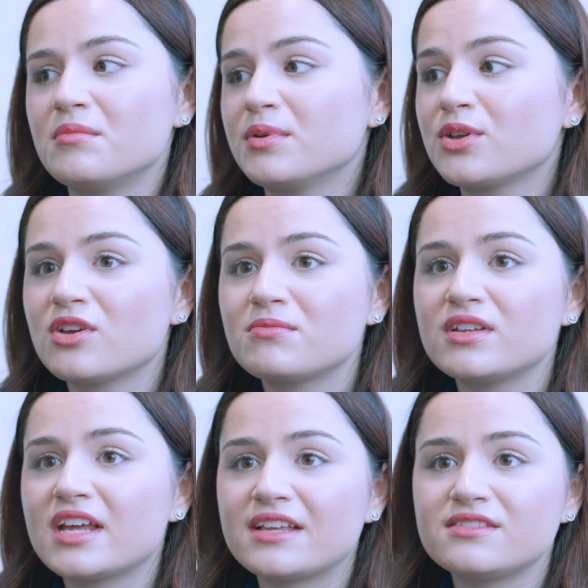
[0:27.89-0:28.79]

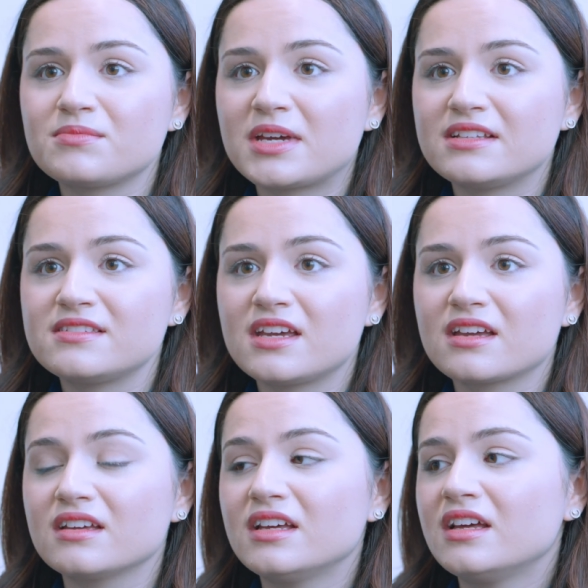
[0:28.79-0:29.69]
procurement,
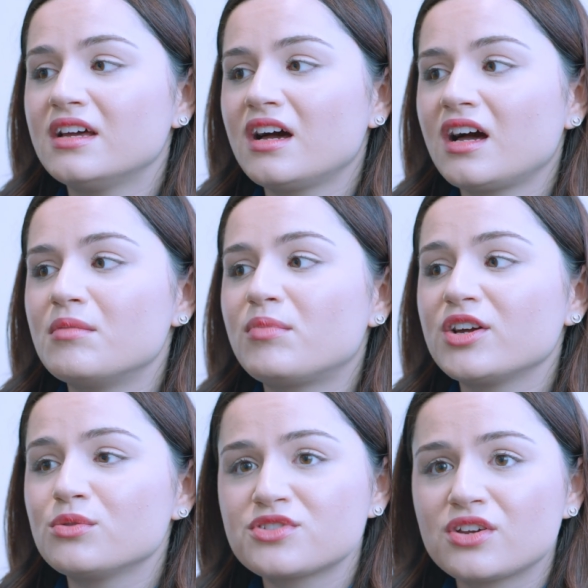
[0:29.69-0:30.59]
estimating, but
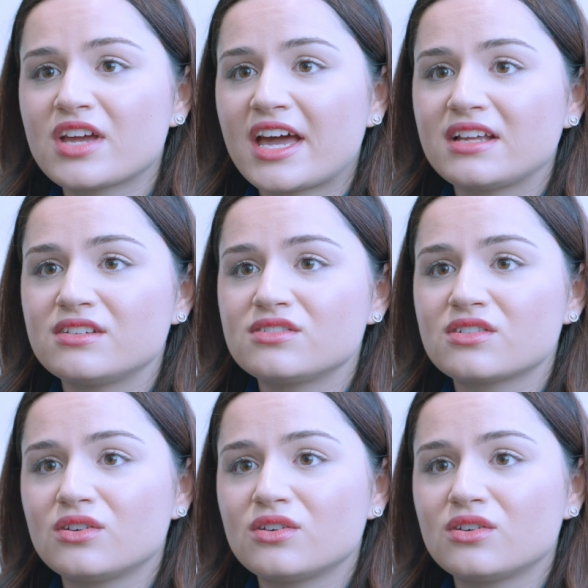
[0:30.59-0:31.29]
I also gained